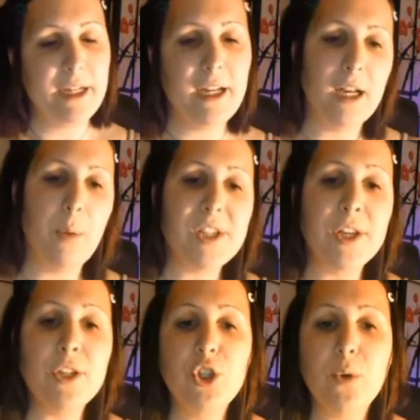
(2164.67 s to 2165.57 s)
I was
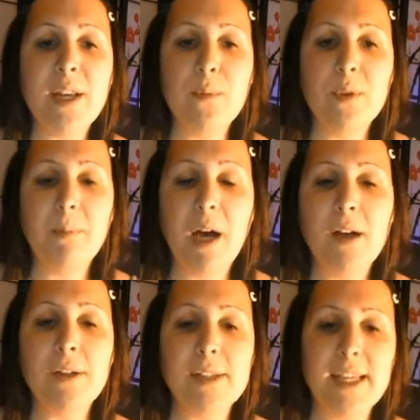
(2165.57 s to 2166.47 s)
going to join all the
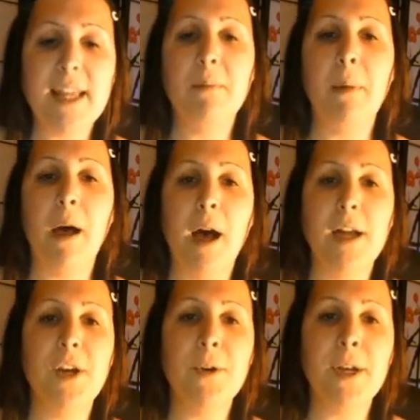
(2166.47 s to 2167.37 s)
parts together, but I
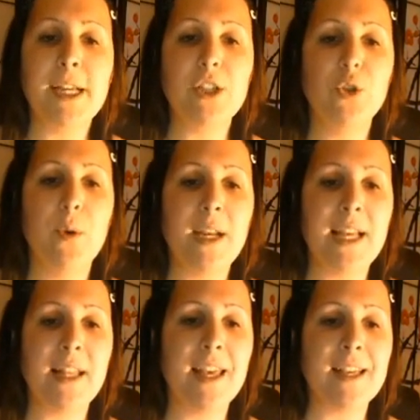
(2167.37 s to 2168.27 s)
don't like
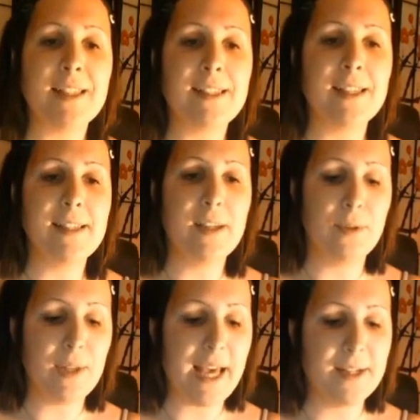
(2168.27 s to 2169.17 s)
joining things until
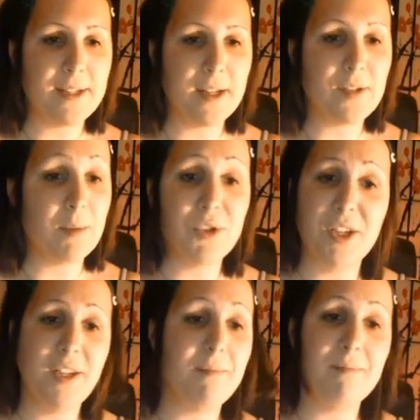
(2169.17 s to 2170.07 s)
the end. So I'm just
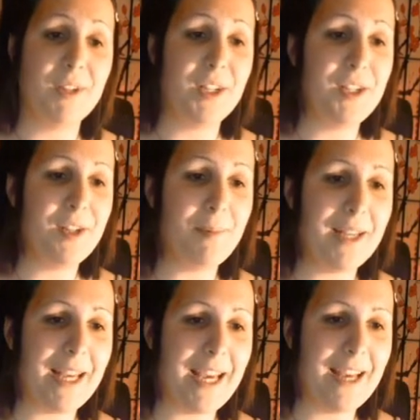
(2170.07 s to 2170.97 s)
going to, I'm going to
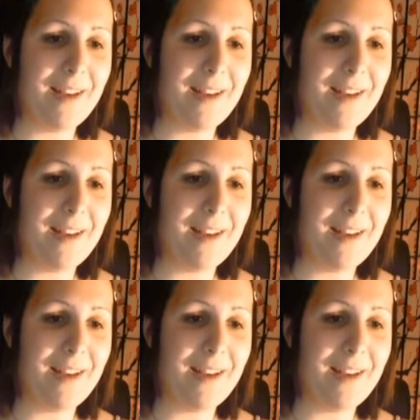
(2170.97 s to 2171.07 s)
duplicate it.